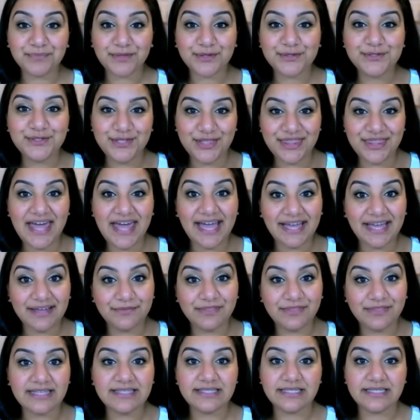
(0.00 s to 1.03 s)
So
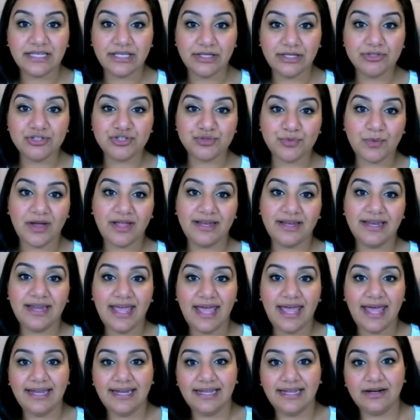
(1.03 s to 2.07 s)
that's a huge one.
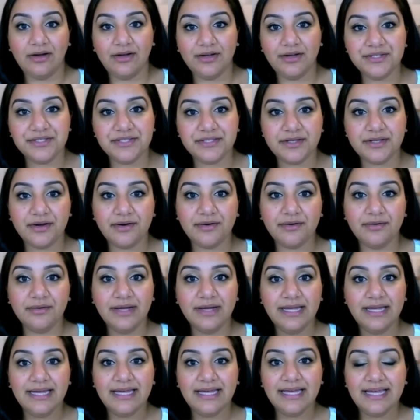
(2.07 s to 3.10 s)
And it also,
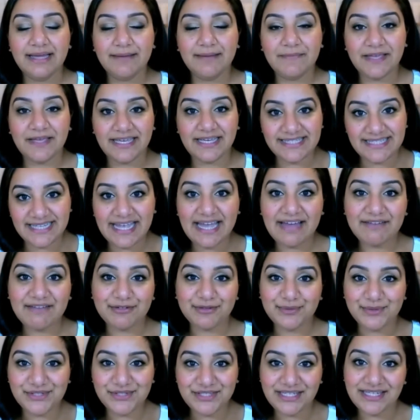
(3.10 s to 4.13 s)
because I have a
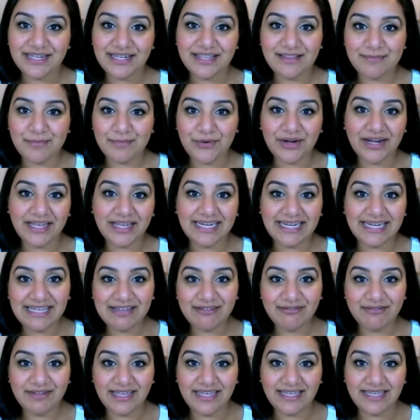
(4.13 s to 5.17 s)
routine in the morning and
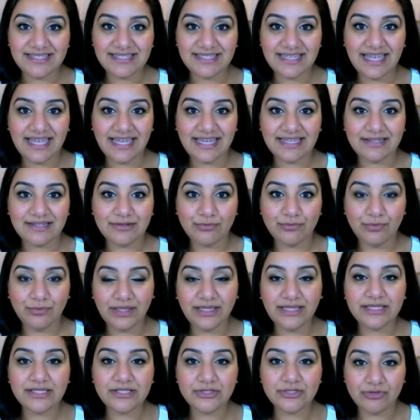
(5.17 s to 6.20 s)
evenings, it
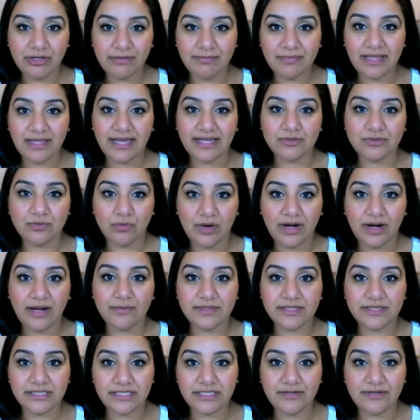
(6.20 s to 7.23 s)
really streamlined what I
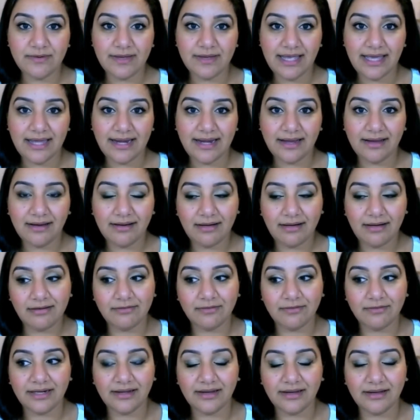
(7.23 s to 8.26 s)
was doing, and it got
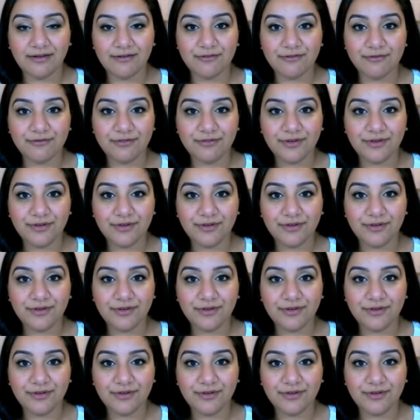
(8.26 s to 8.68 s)
rid of,